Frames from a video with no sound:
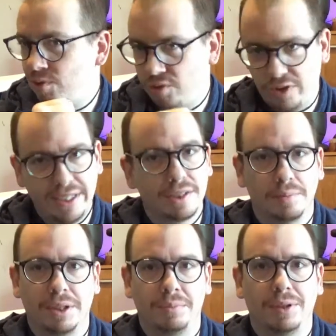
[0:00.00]

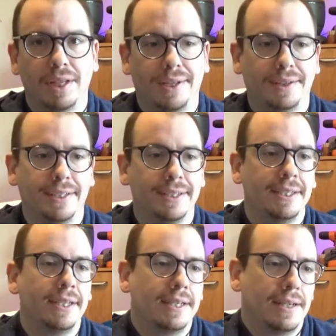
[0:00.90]
reasonably politely.
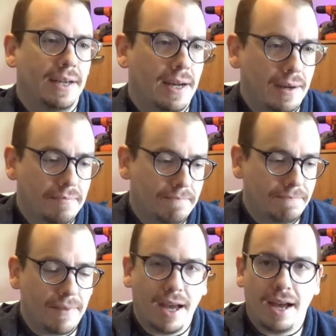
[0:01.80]
I'm
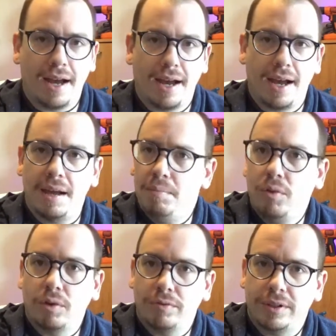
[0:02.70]

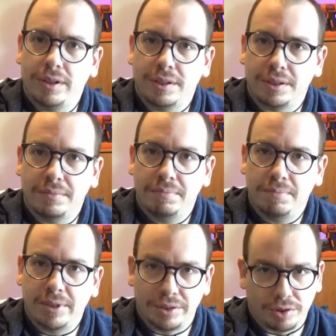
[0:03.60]
more of a
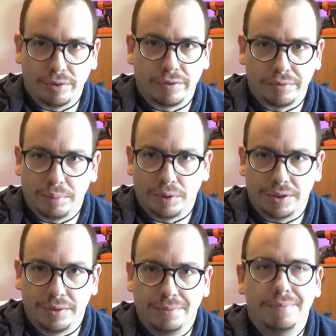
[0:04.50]
conservative person.